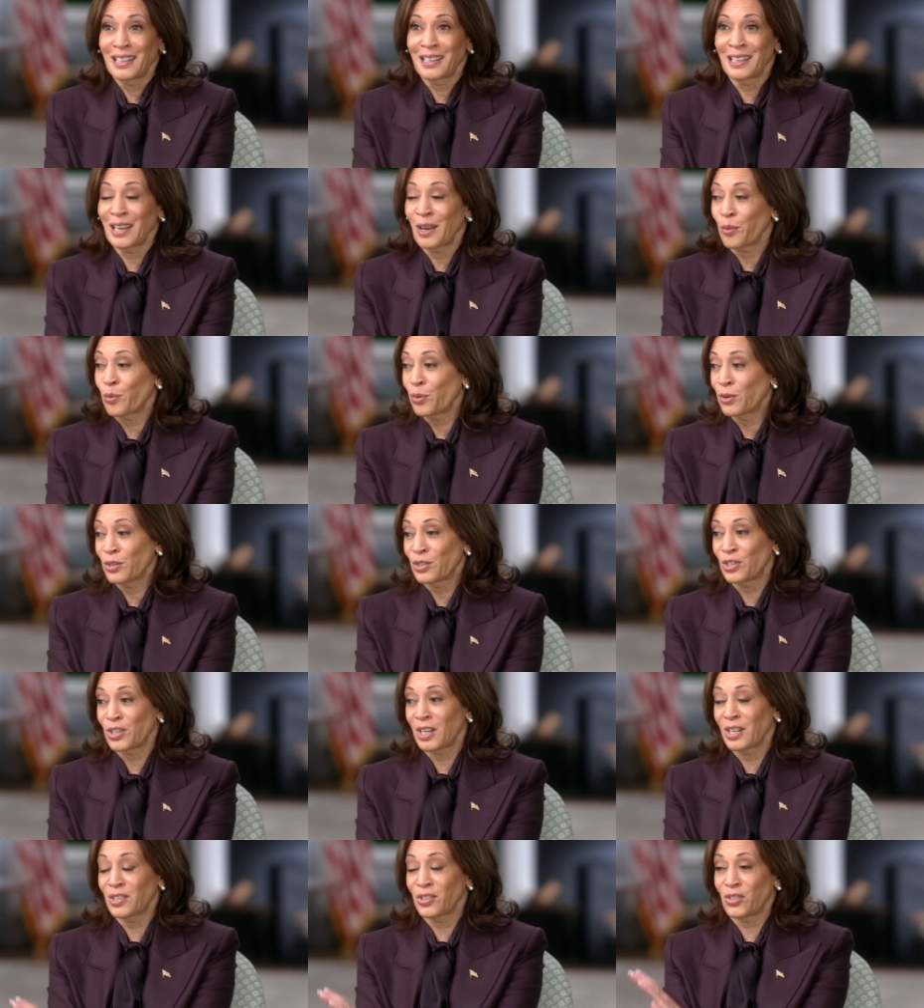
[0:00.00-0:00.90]
that were
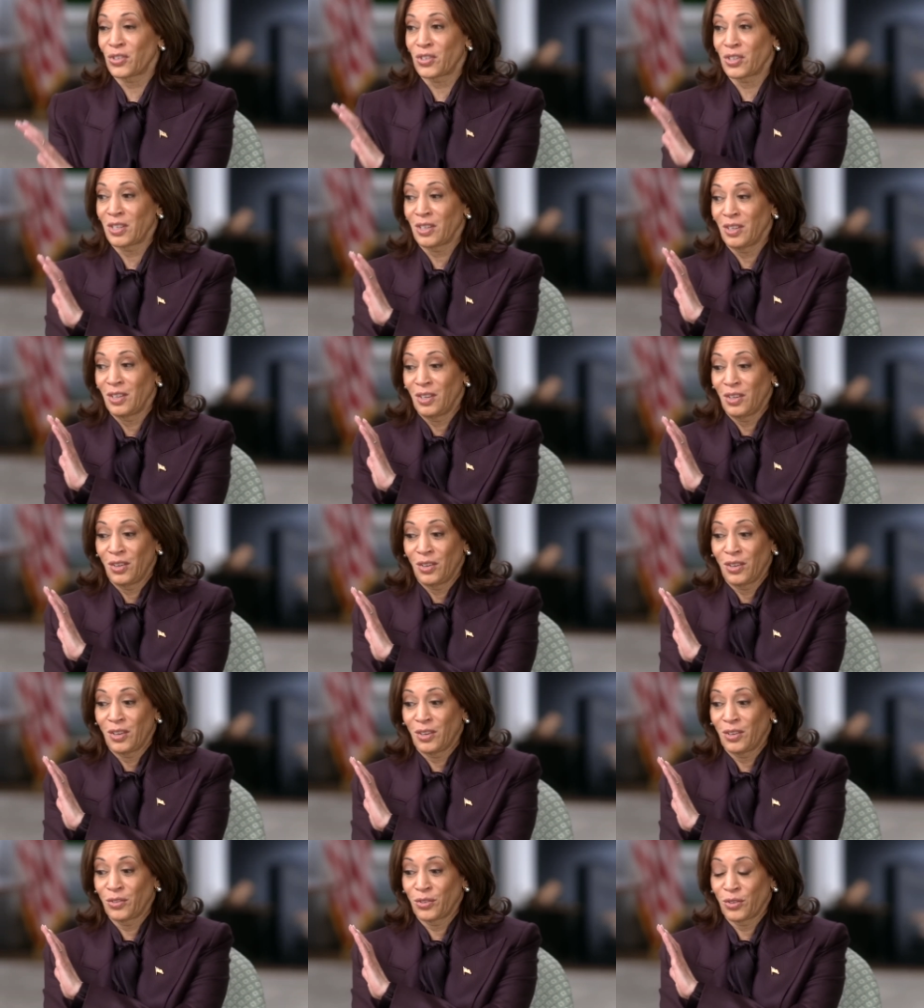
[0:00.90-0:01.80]
just
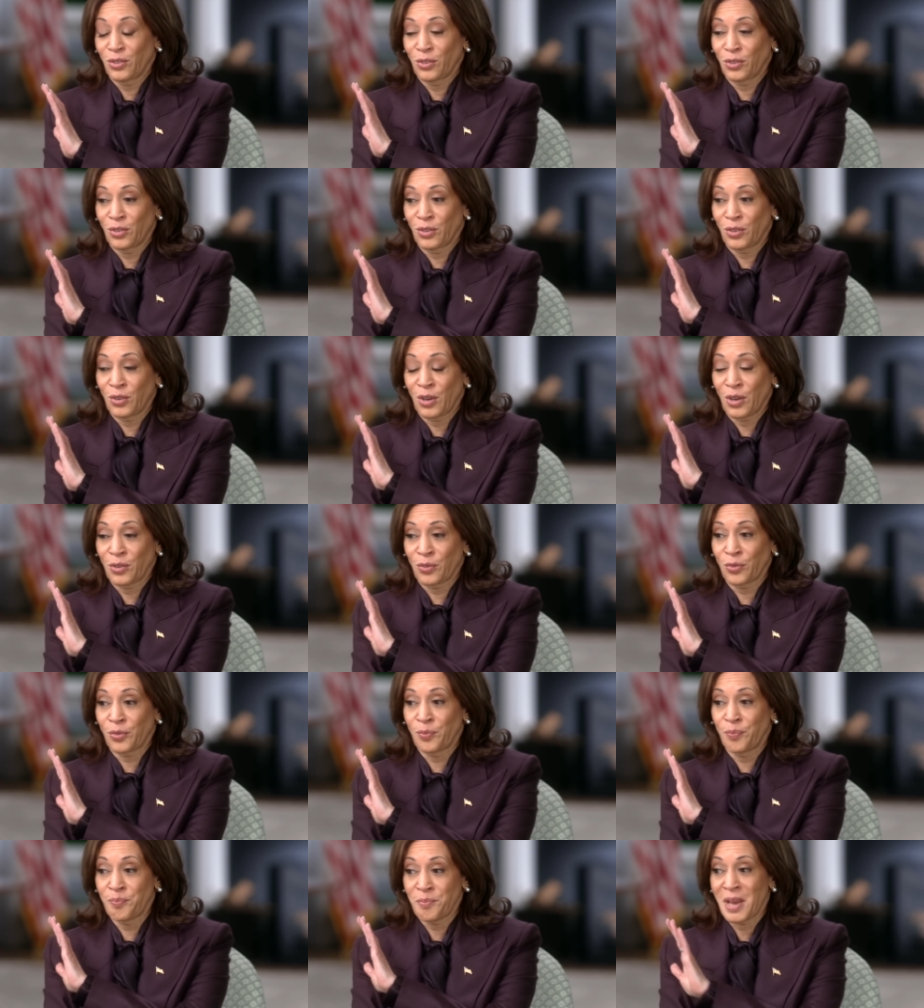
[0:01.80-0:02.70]

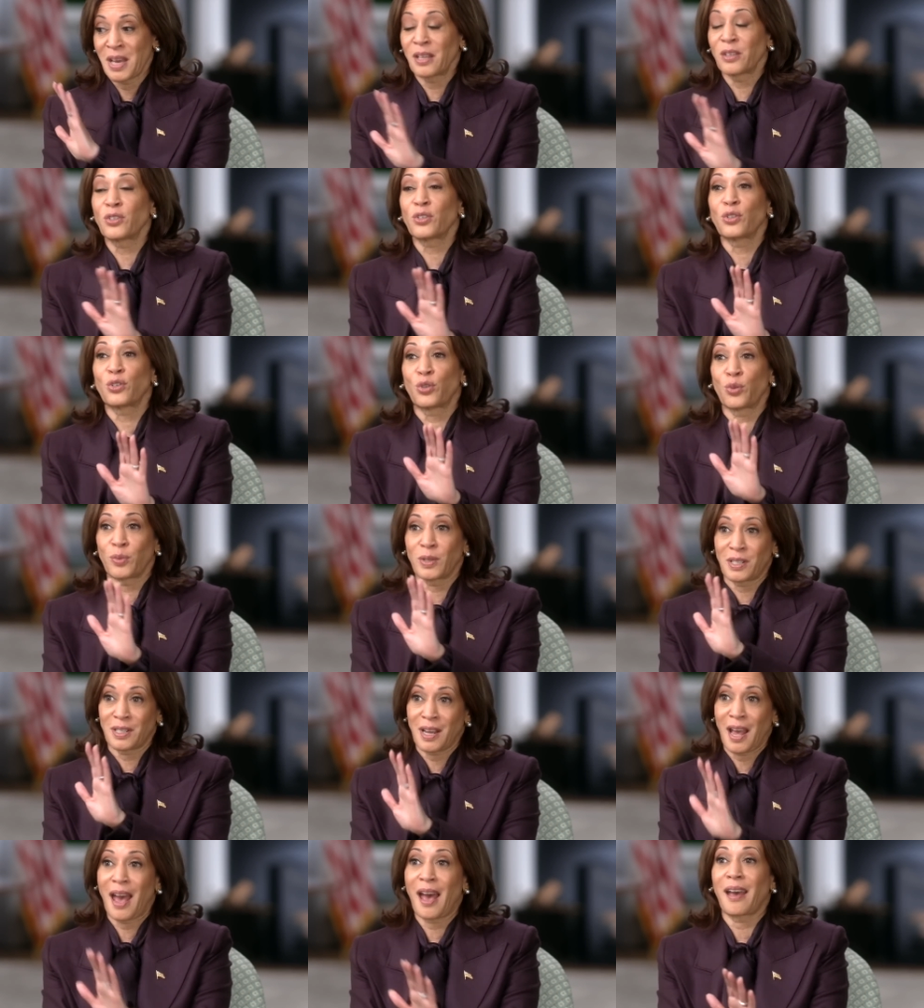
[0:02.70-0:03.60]
meant
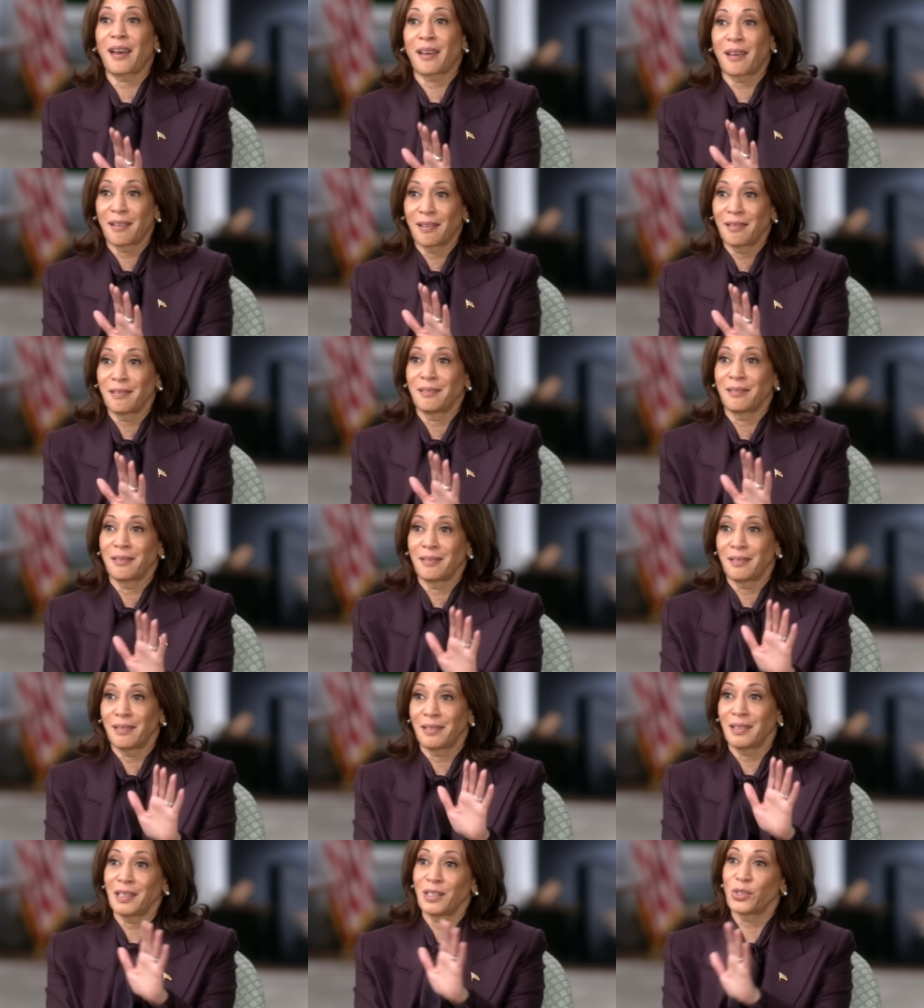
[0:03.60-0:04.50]
to attack
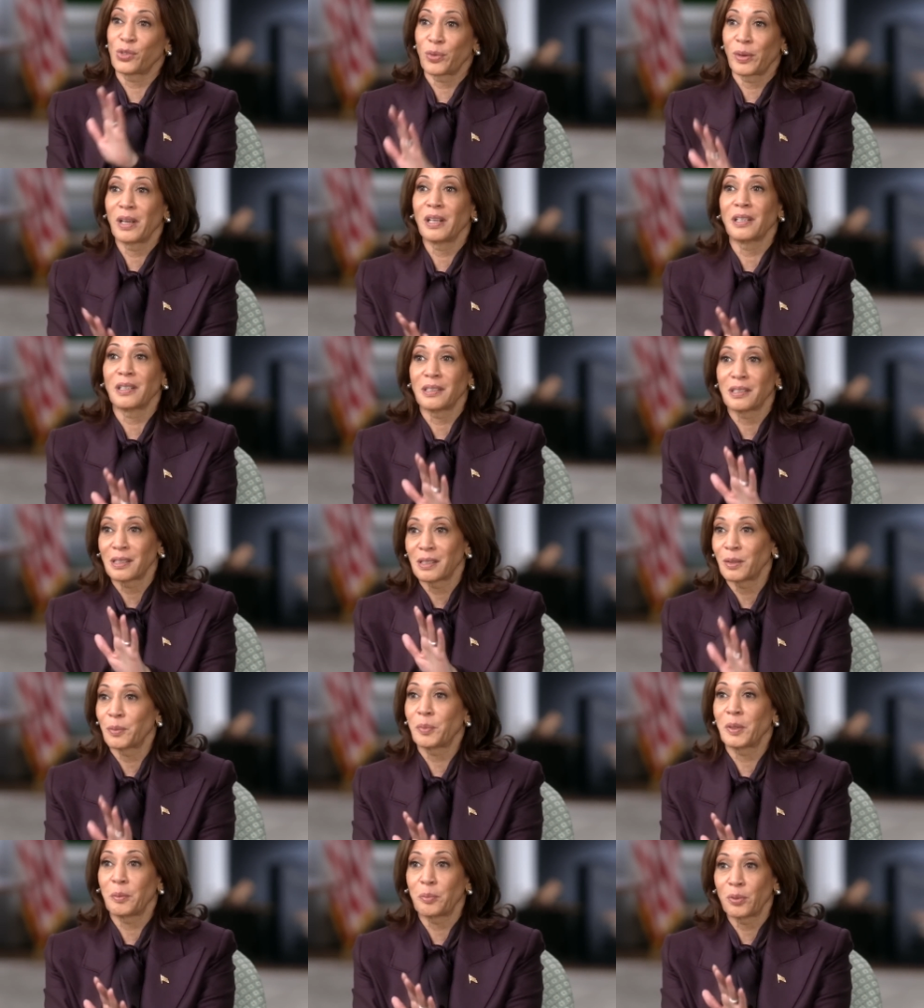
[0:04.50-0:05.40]
the Israelis
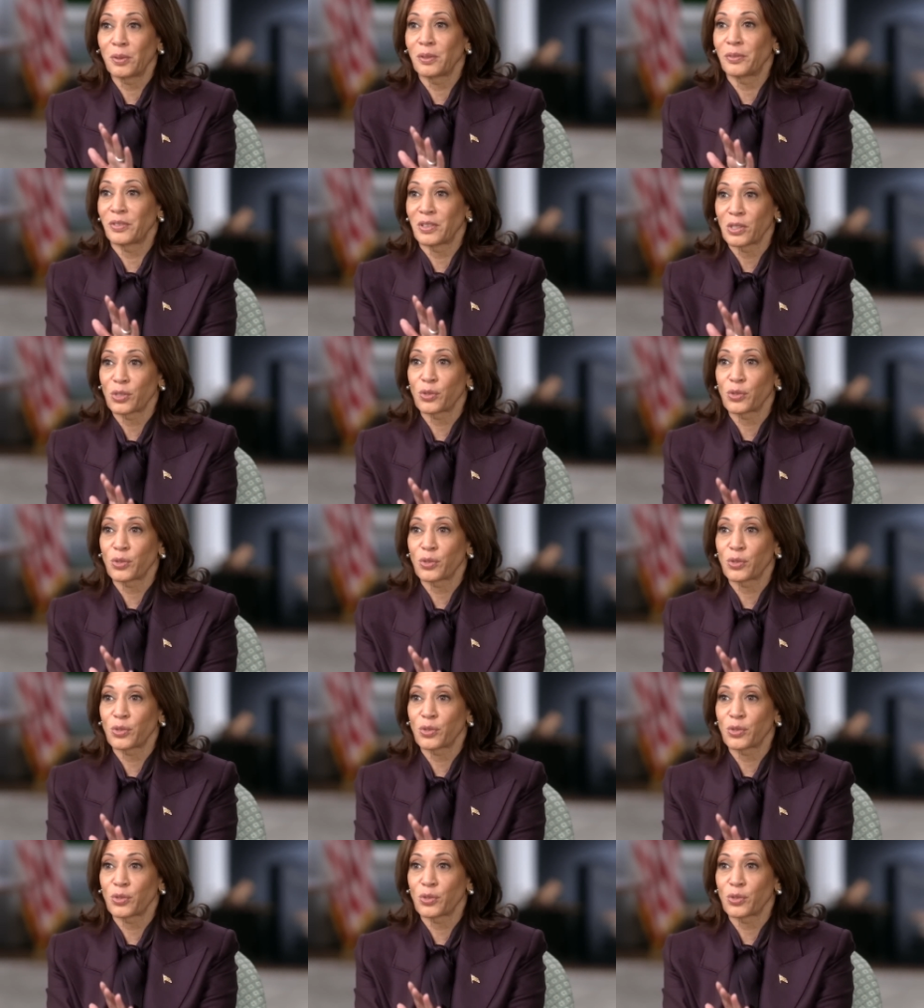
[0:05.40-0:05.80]
and the people of